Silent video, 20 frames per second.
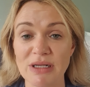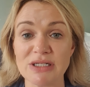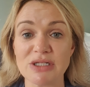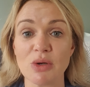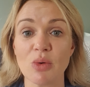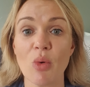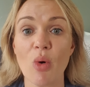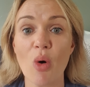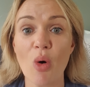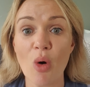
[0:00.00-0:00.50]

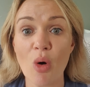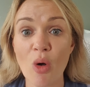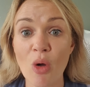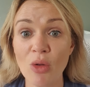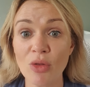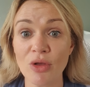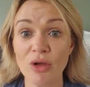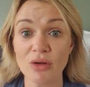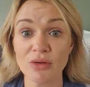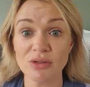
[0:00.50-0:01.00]
So all
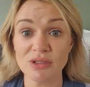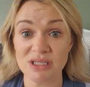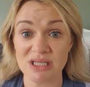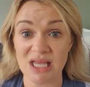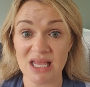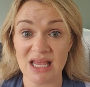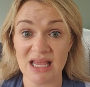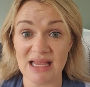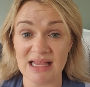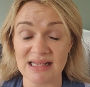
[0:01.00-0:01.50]
those
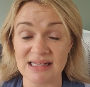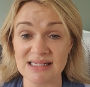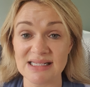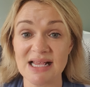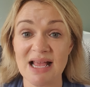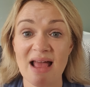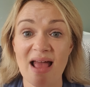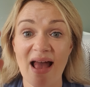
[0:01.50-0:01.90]
things